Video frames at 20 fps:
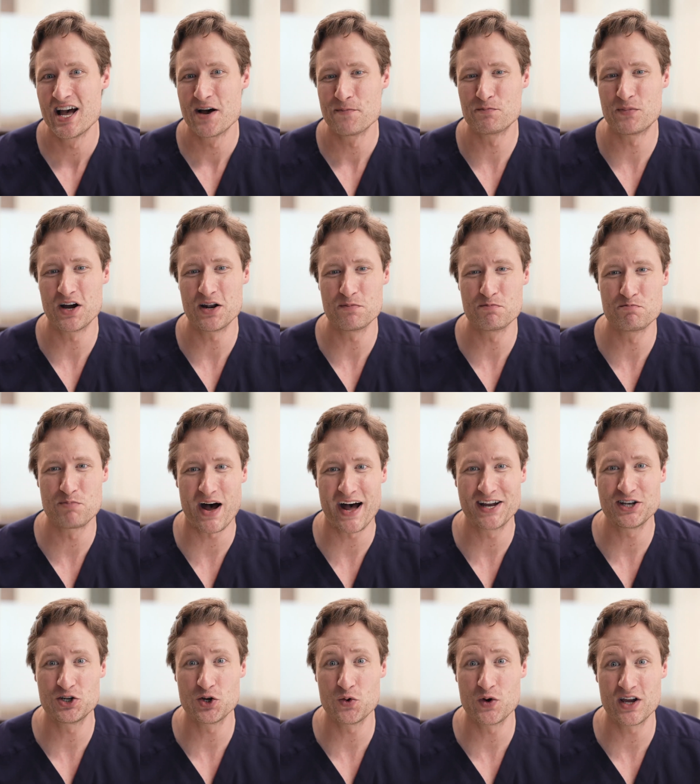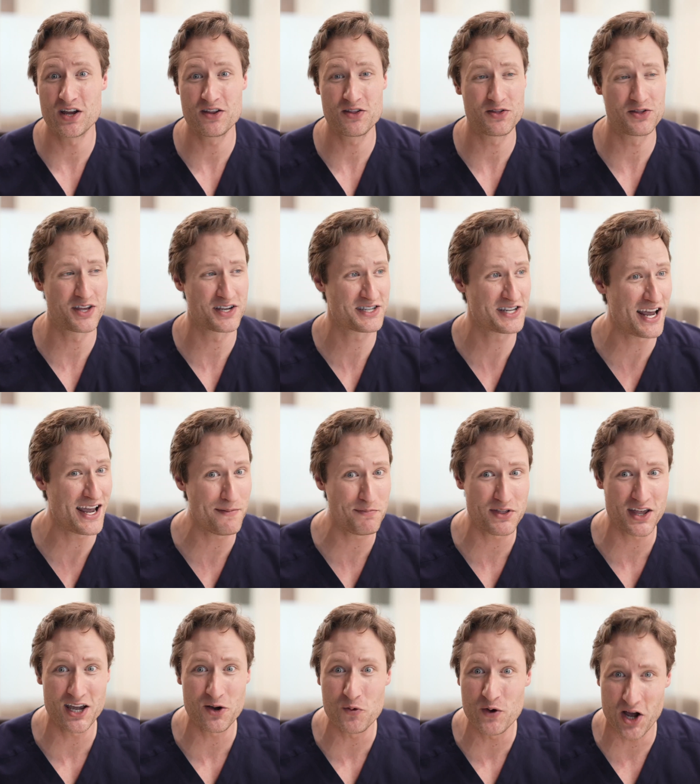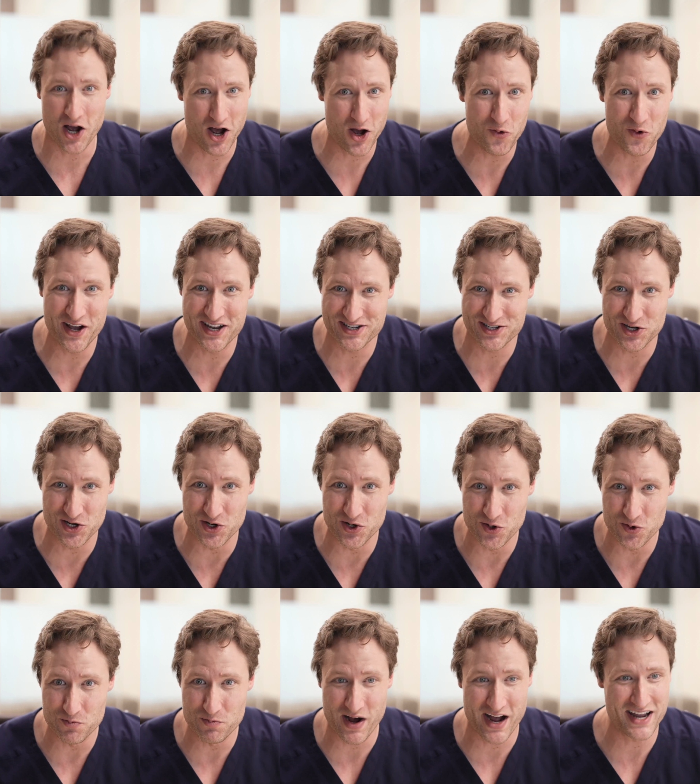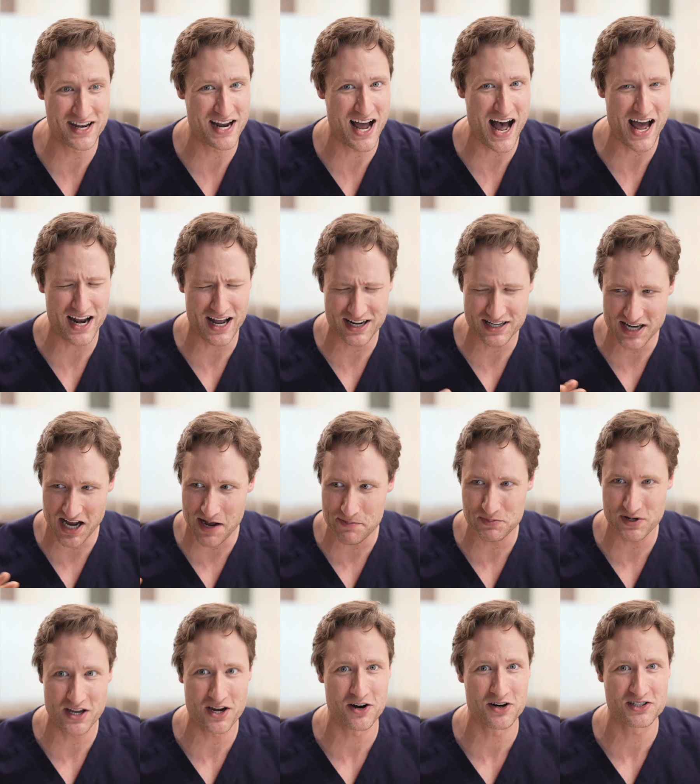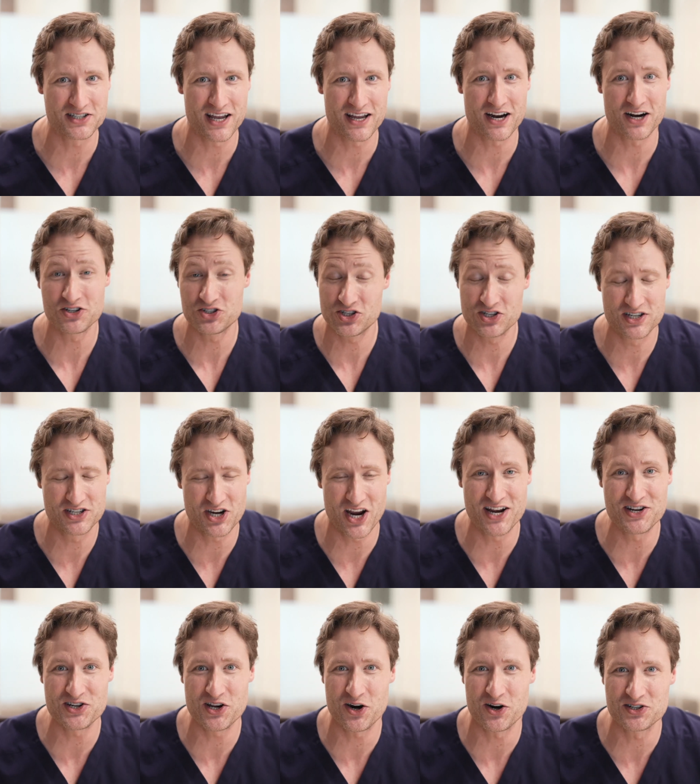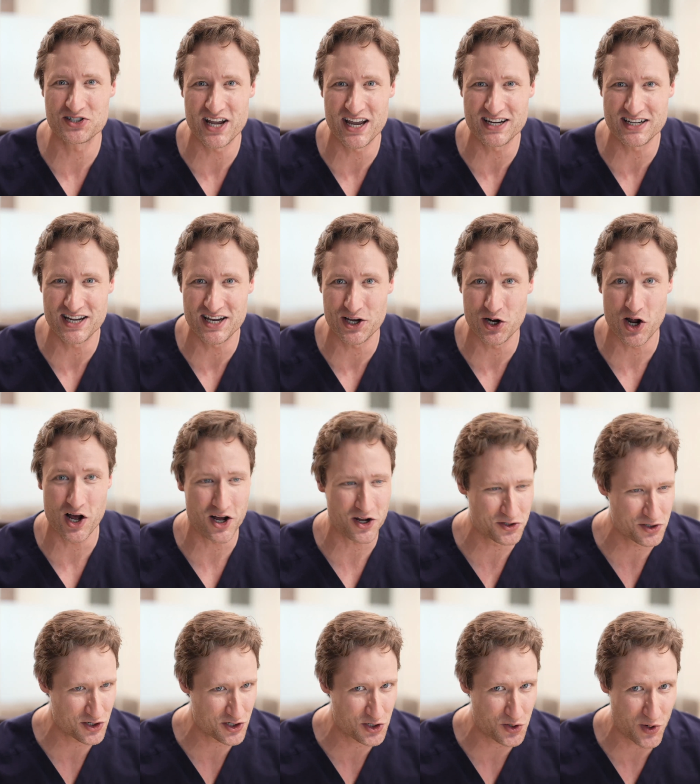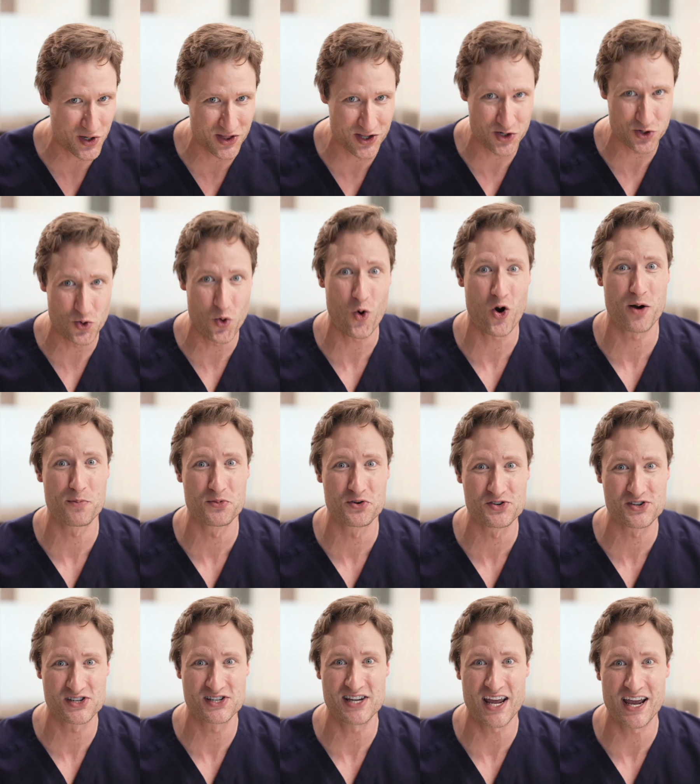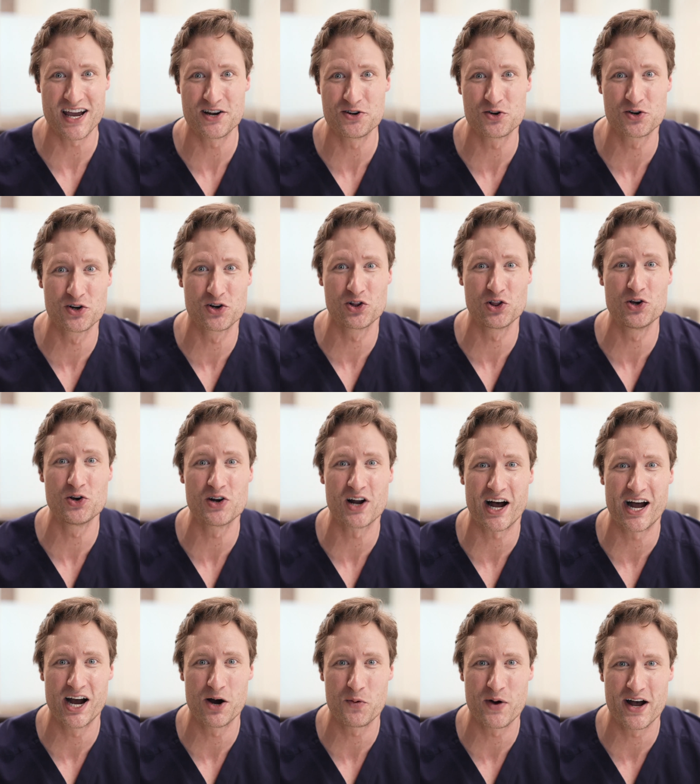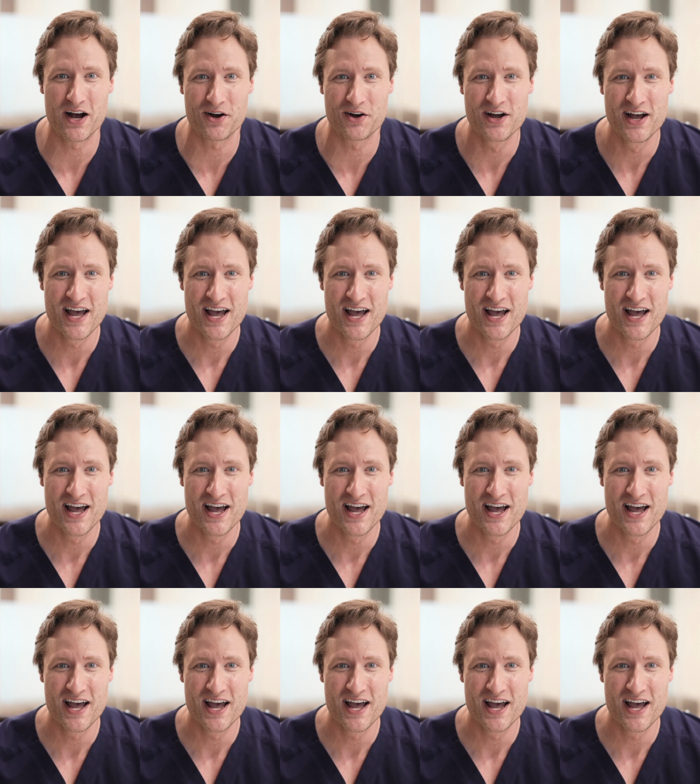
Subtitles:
but by doing the same thing we always do, by not adopting or changing our technique at all, just doing the normal standard glued IOL.